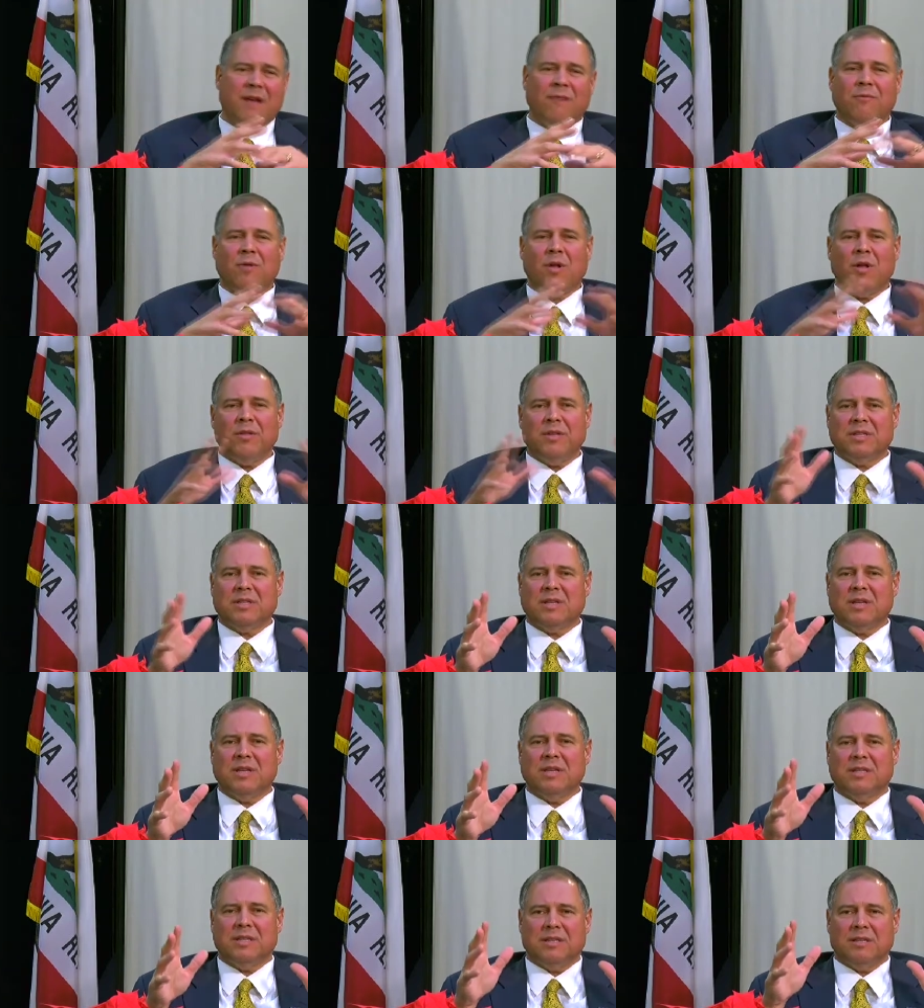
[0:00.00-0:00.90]
all these
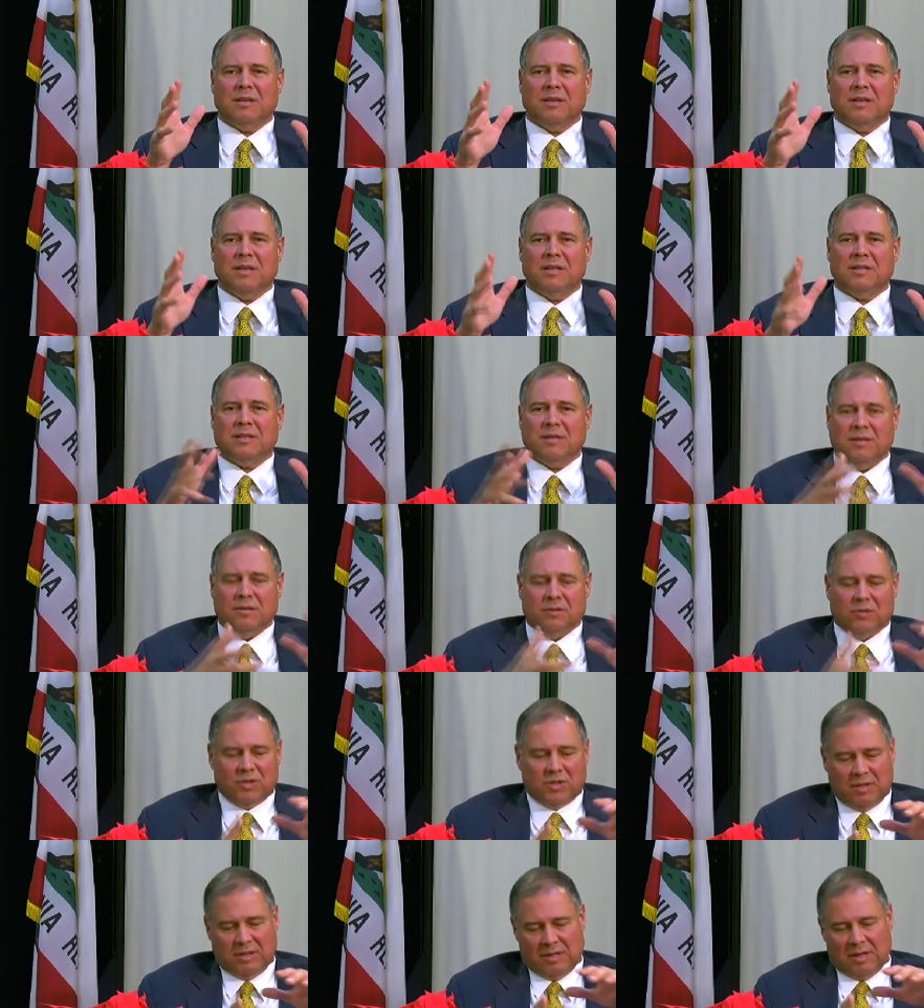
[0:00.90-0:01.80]
things is it's
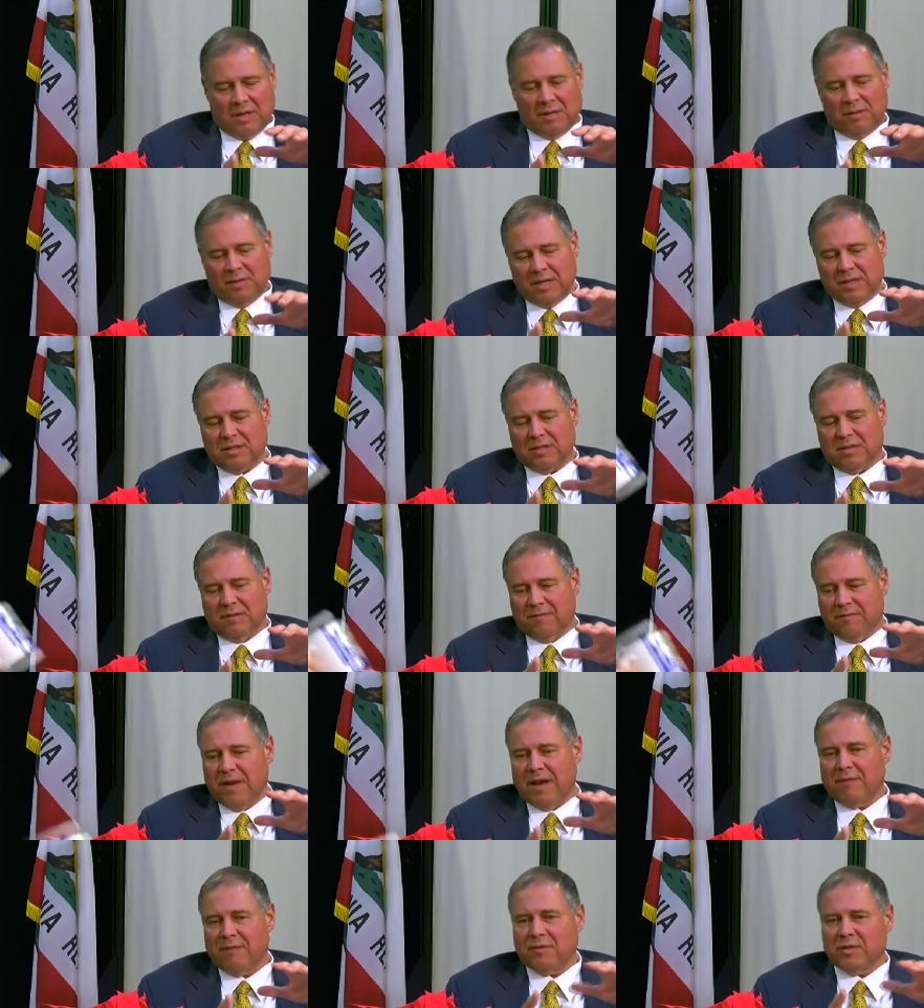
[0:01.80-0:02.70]
there's a list of
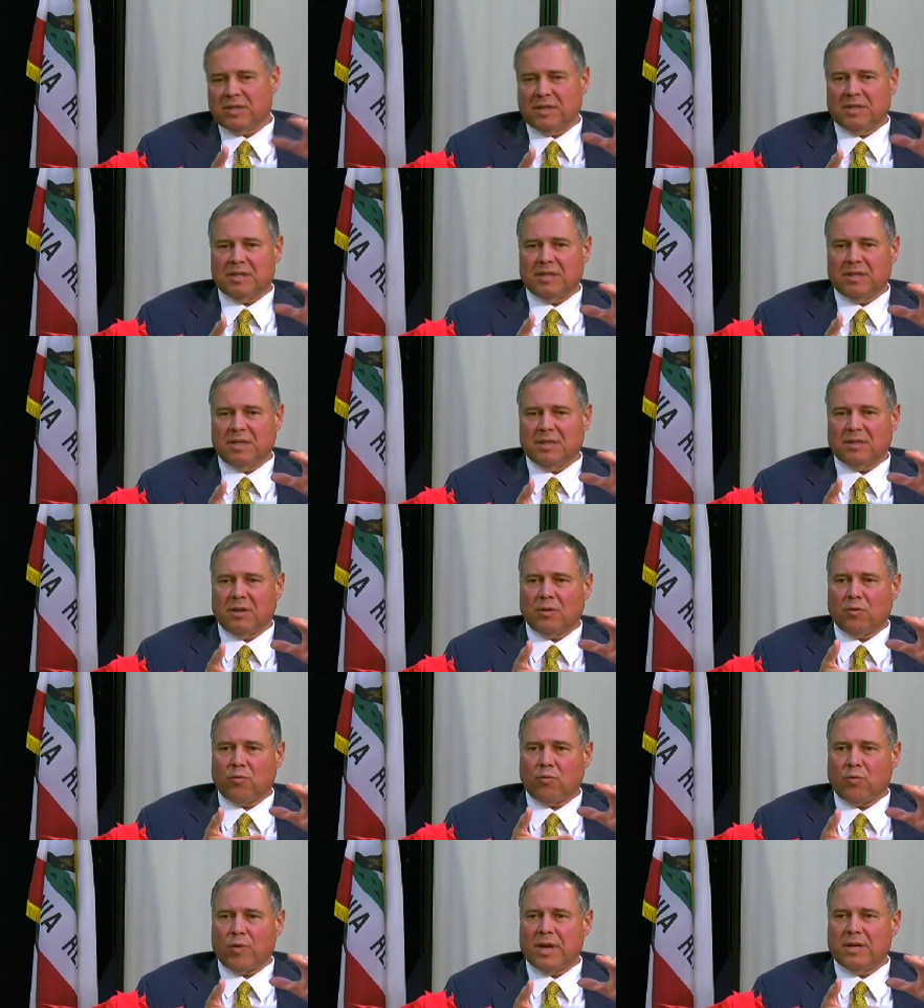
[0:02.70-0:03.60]
five or six things on
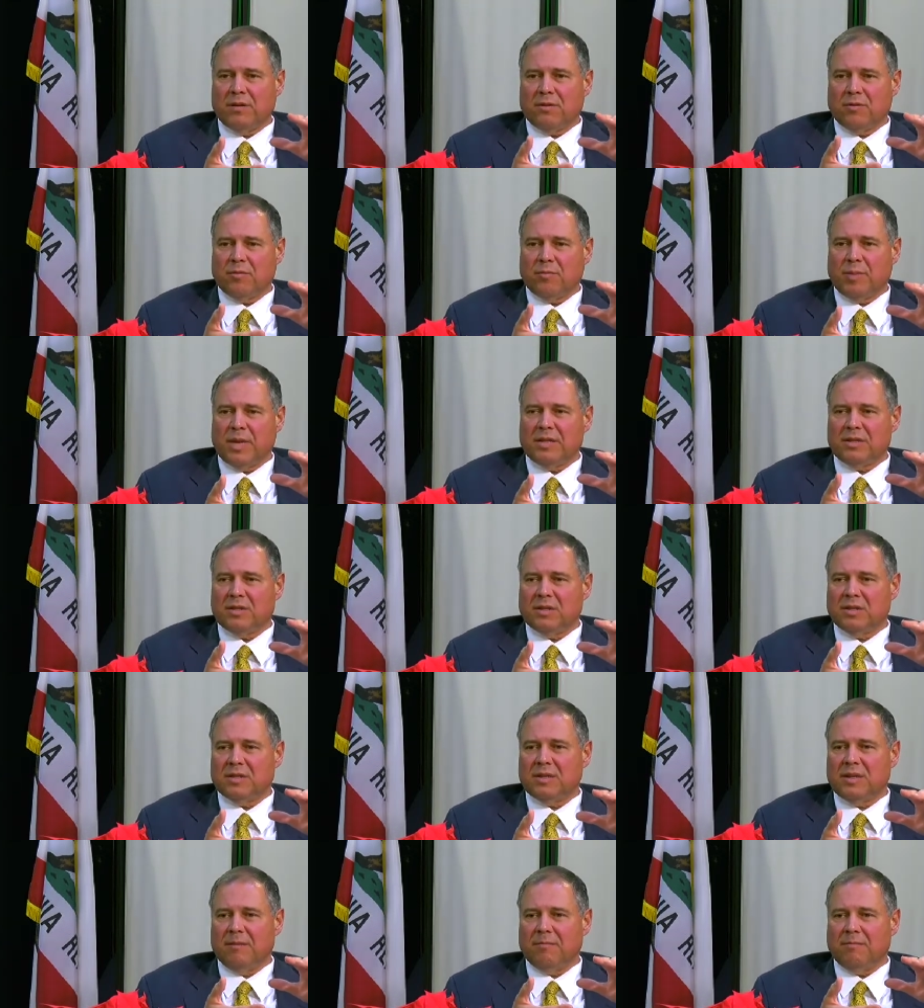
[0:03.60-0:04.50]
a regular
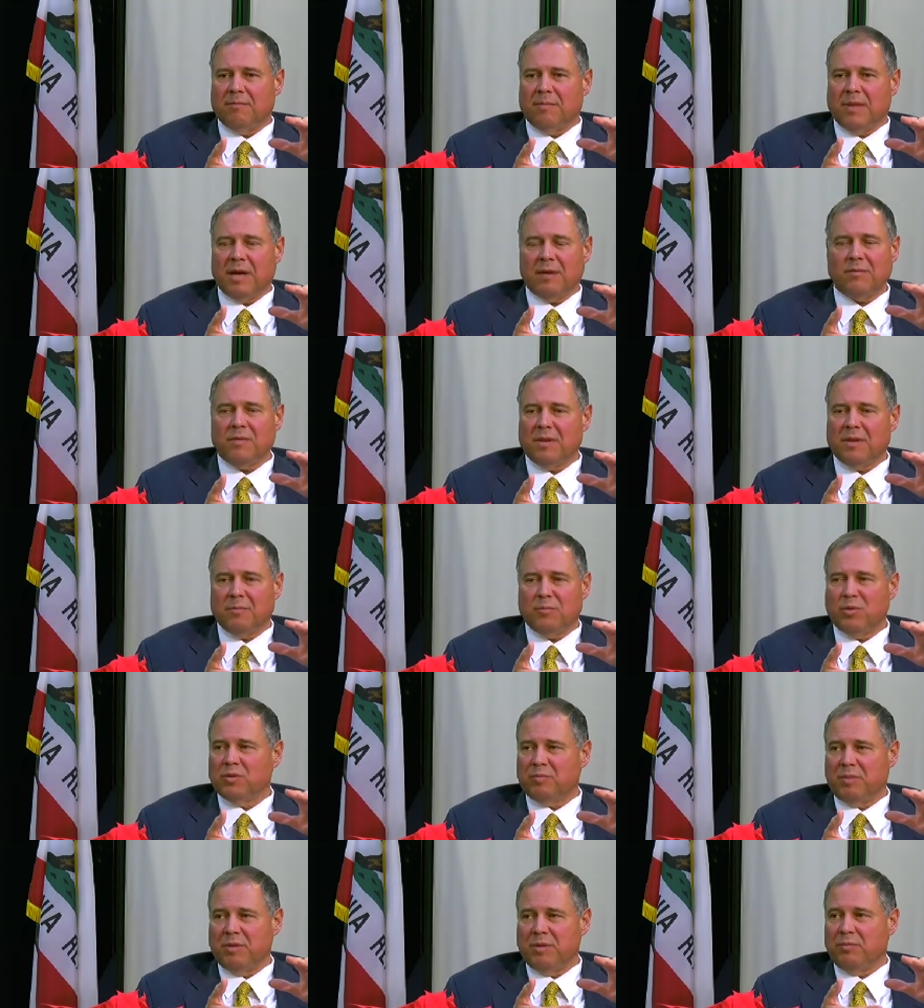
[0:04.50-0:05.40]
basis that I don't think
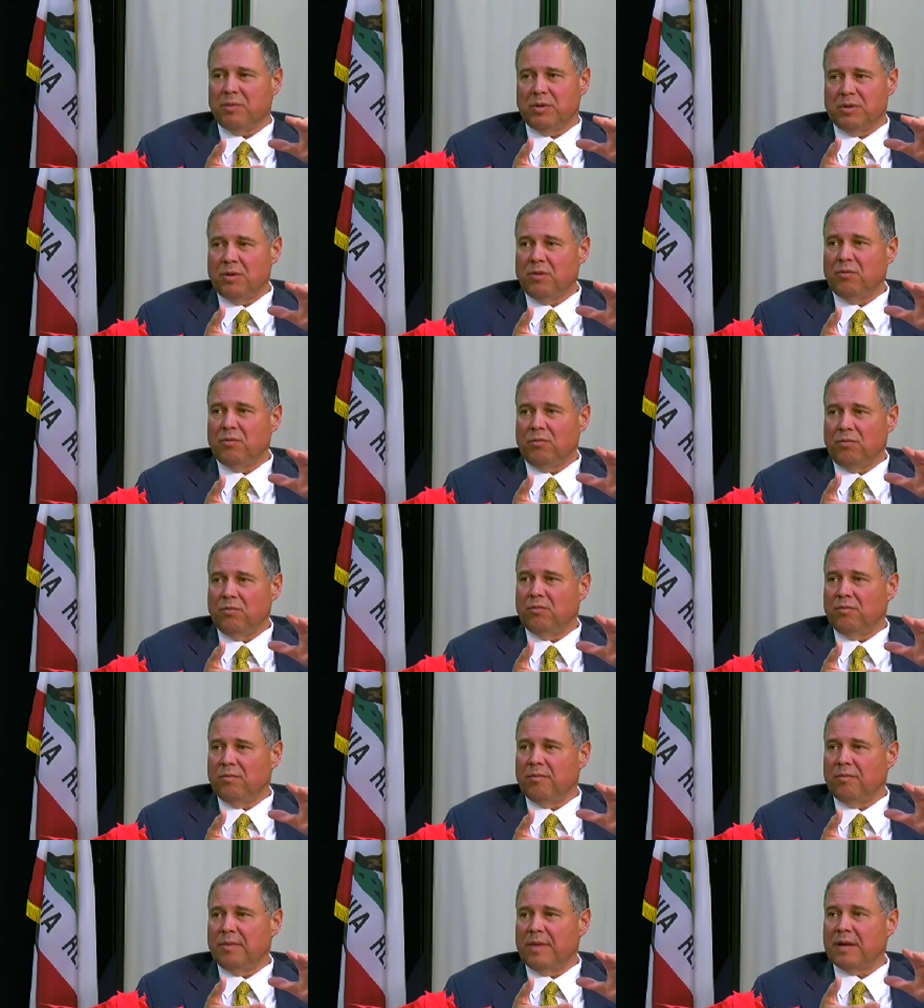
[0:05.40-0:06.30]
most people know
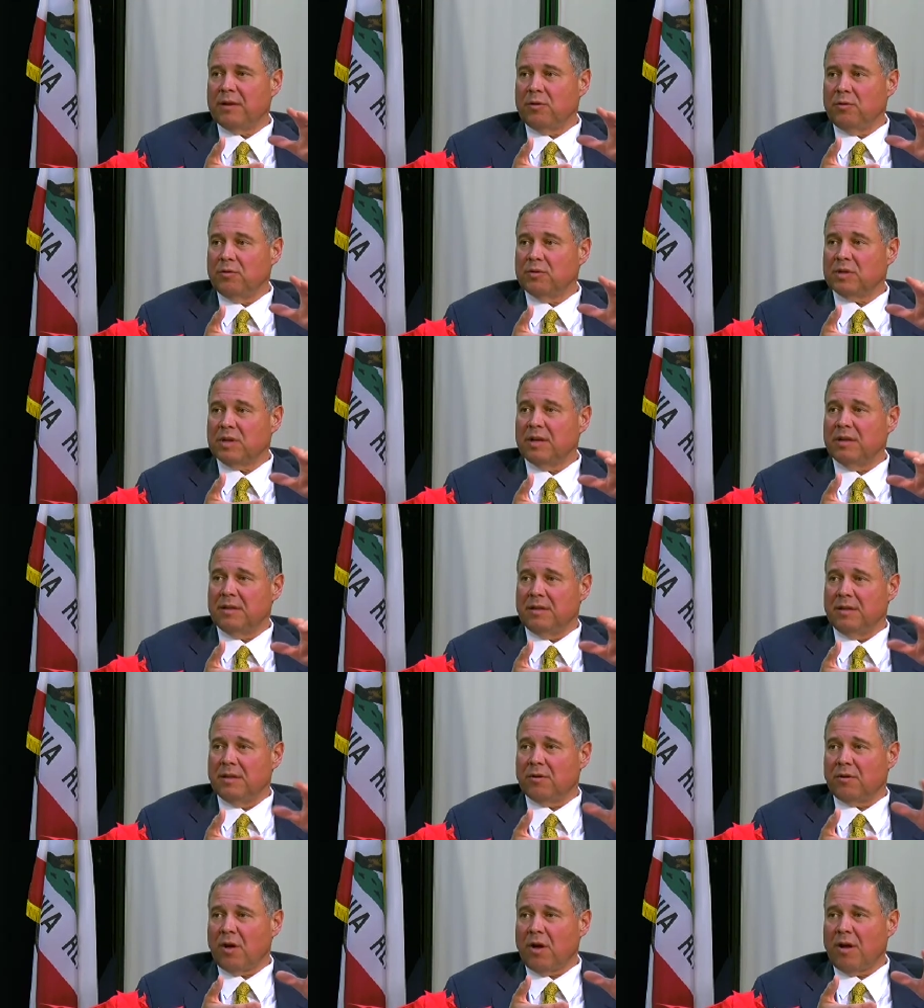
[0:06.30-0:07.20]
that goes on and
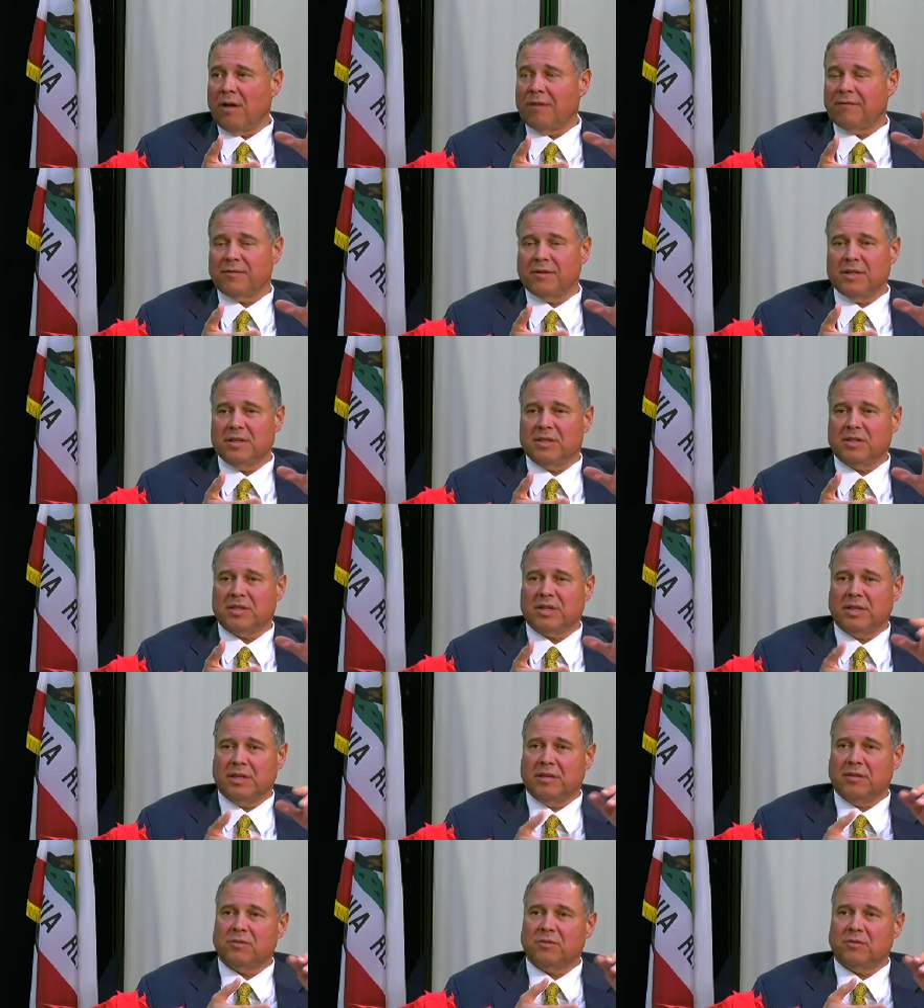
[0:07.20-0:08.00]
that are offered in the city.